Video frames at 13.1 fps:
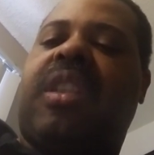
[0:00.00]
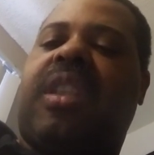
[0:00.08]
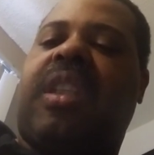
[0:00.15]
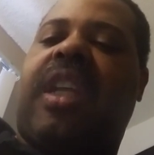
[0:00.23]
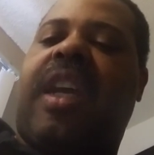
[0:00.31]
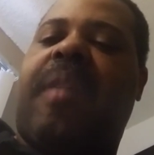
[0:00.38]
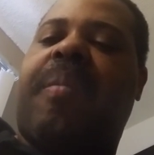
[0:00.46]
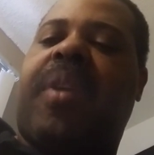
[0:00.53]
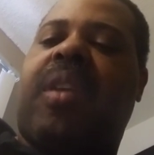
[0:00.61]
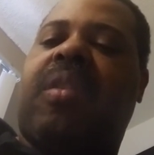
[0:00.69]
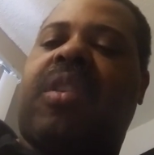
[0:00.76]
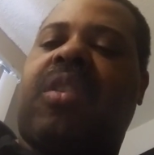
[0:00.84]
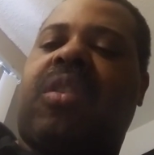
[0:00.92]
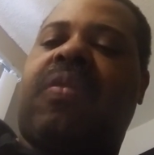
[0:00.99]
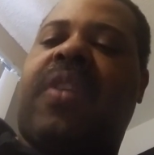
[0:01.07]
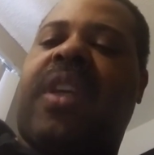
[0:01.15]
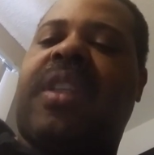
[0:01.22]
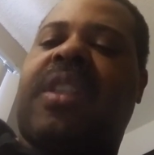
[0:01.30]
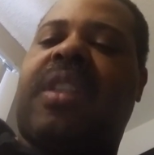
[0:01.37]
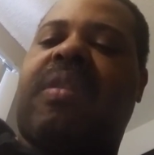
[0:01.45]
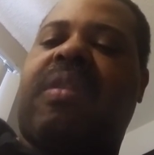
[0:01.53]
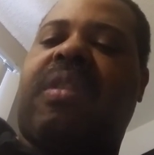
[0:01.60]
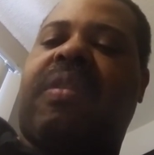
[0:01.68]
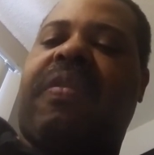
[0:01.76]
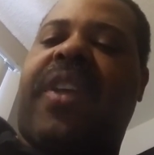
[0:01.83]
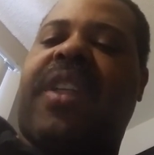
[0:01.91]
Lynam, told
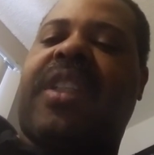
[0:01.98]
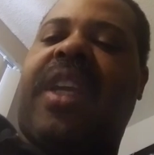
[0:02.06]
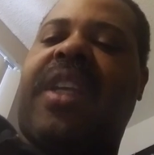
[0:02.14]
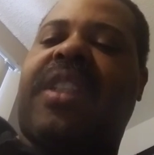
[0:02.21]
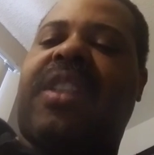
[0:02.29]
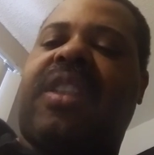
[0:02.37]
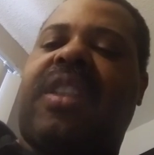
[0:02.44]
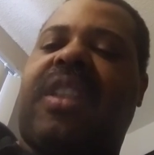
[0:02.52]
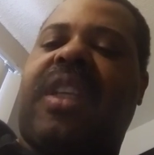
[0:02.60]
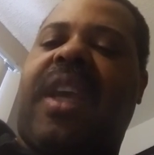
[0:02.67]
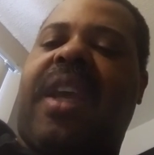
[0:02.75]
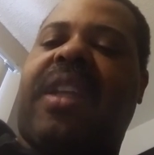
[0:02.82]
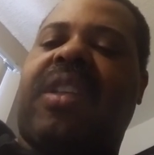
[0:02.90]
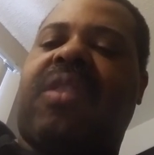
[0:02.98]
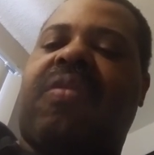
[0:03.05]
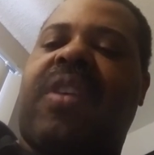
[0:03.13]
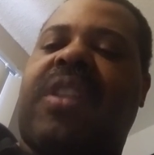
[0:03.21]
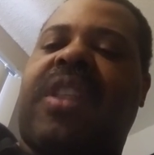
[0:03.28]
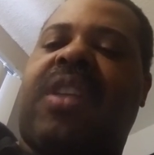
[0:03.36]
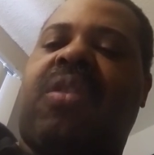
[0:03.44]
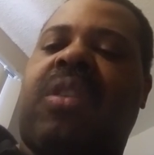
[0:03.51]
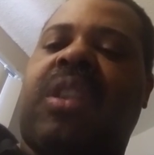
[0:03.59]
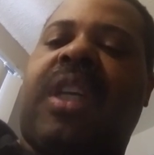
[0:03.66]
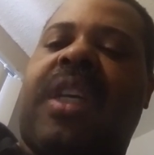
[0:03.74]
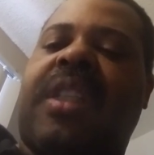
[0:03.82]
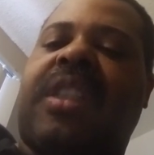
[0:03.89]
investigators after his arrest he
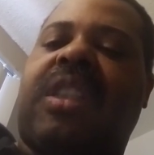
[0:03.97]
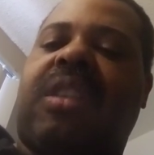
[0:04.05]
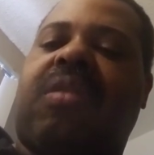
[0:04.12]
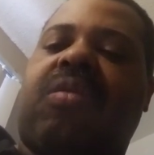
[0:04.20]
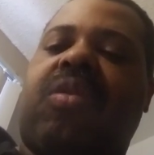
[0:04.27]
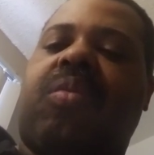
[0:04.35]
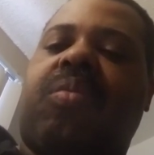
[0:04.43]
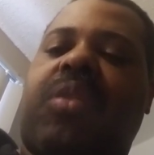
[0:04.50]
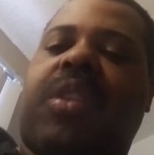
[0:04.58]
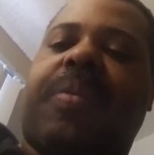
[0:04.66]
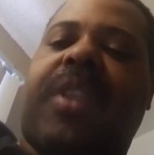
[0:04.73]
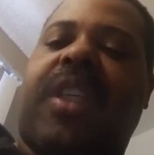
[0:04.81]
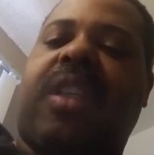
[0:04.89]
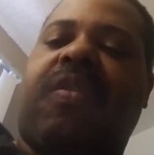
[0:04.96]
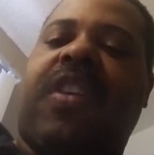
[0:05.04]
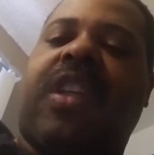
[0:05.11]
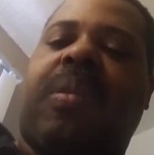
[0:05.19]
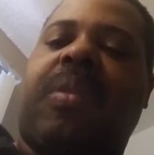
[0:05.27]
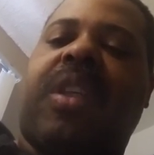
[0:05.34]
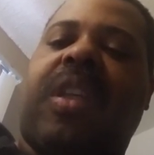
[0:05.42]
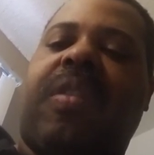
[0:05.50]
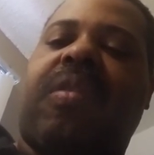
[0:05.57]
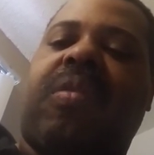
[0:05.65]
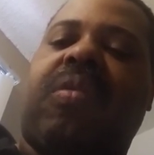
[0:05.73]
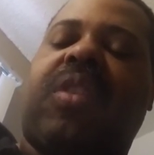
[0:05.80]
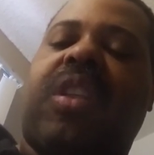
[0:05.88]
organized a group which began on Facebook and
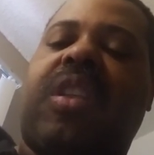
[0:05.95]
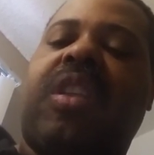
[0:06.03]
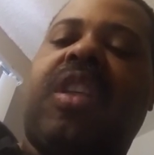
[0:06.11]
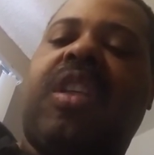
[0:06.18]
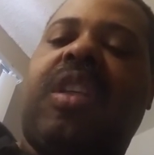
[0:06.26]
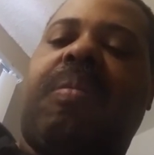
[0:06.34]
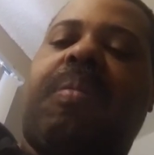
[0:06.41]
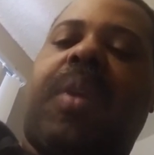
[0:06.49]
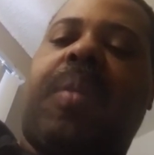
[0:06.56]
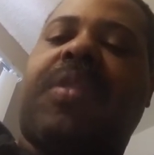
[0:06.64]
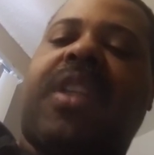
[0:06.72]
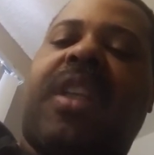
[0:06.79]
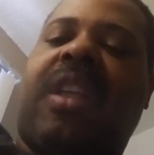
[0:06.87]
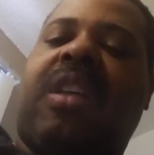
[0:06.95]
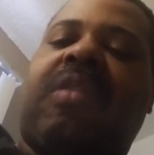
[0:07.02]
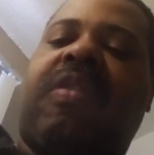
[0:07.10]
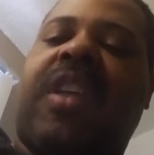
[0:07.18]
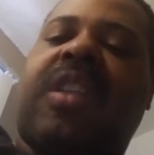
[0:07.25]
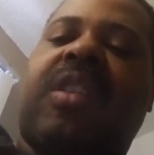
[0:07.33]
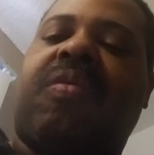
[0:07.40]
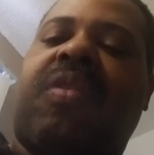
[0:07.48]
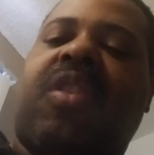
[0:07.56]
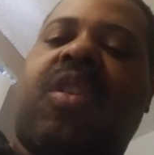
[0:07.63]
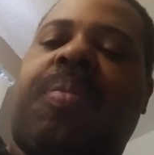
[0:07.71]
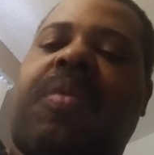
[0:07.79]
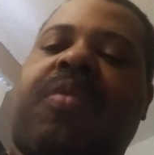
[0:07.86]
recruited members of Las Vegas
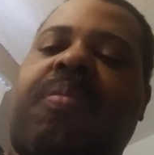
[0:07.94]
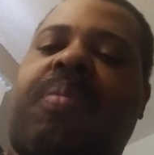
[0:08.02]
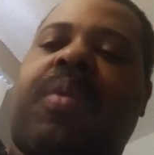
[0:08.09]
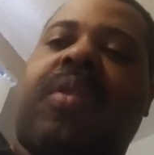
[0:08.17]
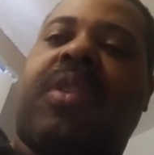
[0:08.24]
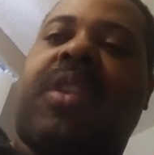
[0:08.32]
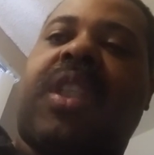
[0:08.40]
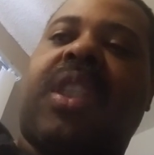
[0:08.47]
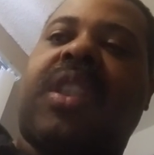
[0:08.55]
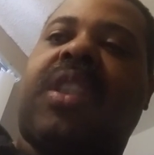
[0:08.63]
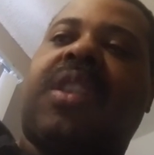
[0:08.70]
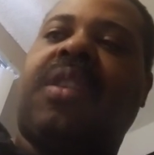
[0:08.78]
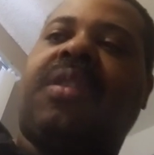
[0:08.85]
reopening protests.